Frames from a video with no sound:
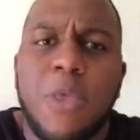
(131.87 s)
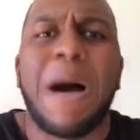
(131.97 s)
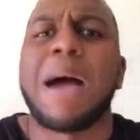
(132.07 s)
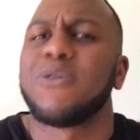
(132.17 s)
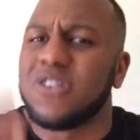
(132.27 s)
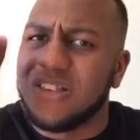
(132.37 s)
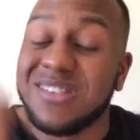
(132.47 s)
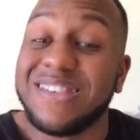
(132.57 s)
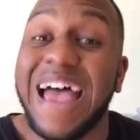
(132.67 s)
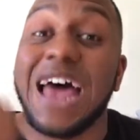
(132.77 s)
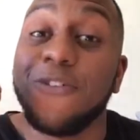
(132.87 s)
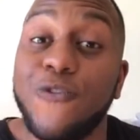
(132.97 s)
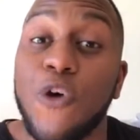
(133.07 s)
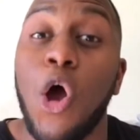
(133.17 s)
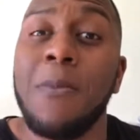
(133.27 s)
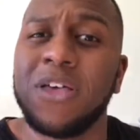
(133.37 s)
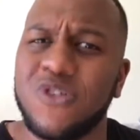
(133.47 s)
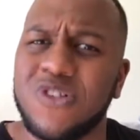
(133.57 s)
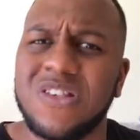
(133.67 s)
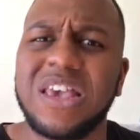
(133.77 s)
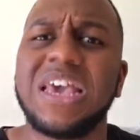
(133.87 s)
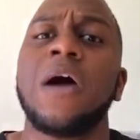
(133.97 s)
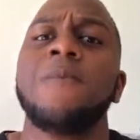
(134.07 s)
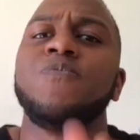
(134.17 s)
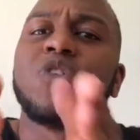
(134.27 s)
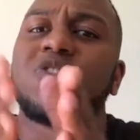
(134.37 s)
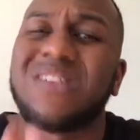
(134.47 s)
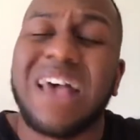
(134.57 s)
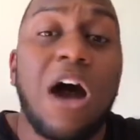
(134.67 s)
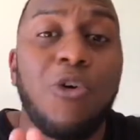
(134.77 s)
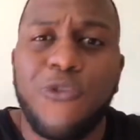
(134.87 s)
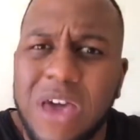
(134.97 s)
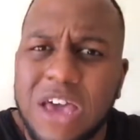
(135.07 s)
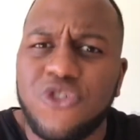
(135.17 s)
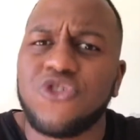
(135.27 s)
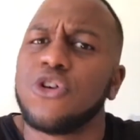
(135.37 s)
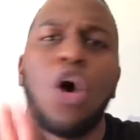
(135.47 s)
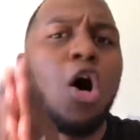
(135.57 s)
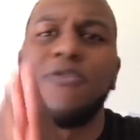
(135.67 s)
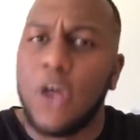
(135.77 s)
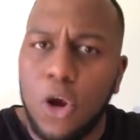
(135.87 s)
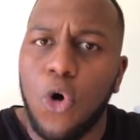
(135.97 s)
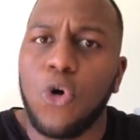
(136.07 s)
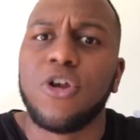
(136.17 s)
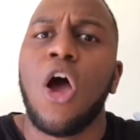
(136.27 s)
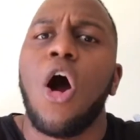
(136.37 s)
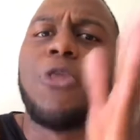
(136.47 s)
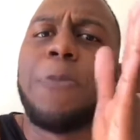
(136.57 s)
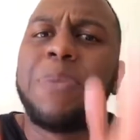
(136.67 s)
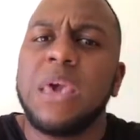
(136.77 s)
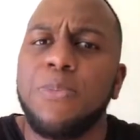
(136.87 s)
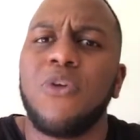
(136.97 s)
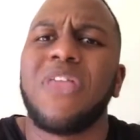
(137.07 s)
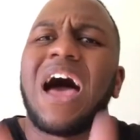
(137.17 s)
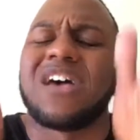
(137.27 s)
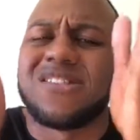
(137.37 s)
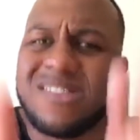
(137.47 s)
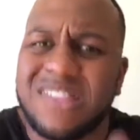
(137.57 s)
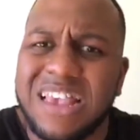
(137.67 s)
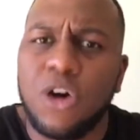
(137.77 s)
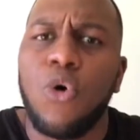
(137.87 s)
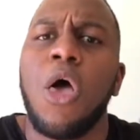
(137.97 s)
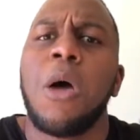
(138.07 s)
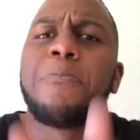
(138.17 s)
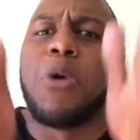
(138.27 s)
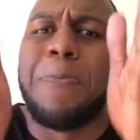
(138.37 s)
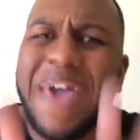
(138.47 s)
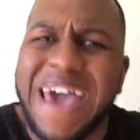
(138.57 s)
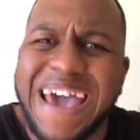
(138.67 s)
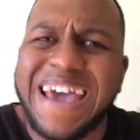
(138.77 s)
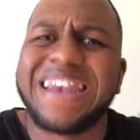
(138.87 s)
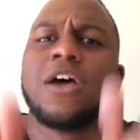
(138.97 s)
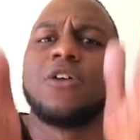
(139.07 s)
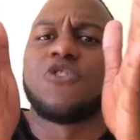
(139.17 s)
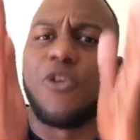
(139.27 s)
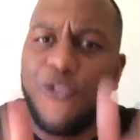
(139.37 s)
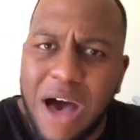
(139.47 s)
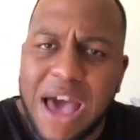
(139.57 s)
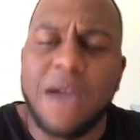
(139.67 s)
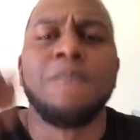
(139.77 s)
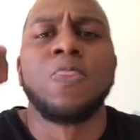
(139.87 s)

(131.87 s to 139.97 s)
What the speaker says: The Bible says, stand firm and see the salvation of the Lord, are the people that are still prepared to fight.